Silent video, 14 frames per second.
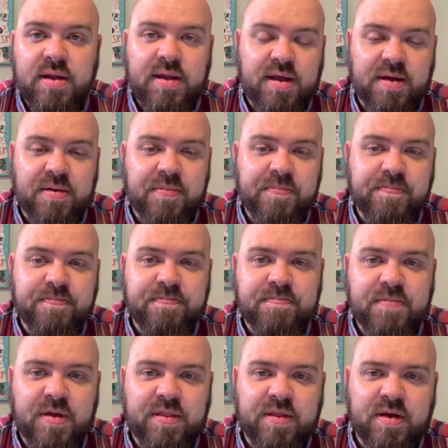
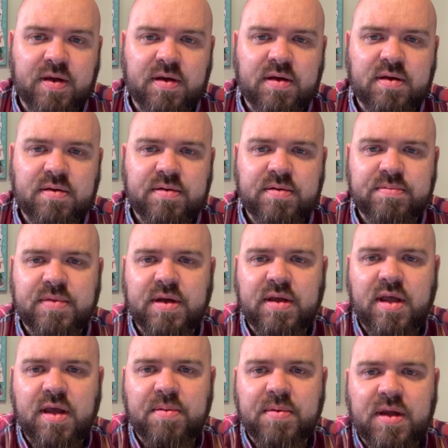I think my
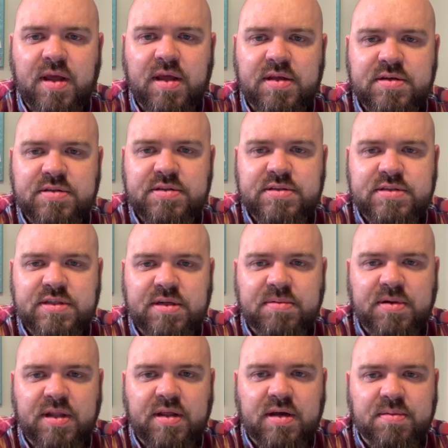camera can't see, but
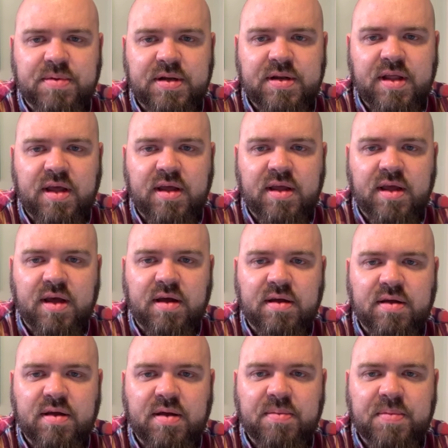I think
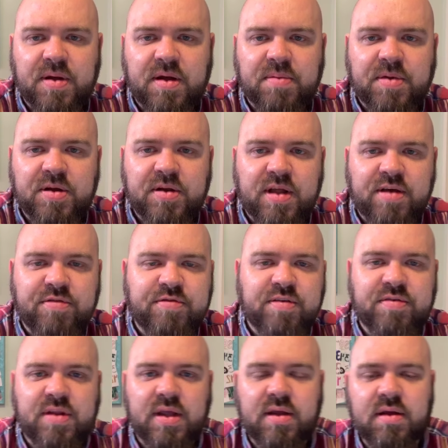I'm on day
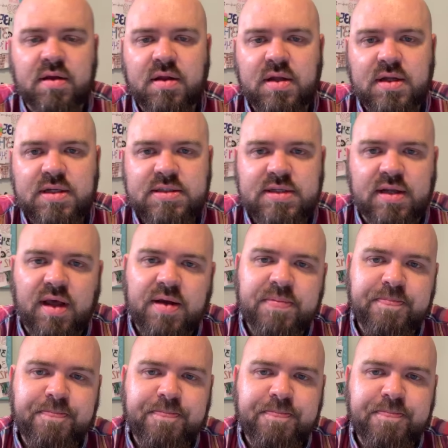50 today.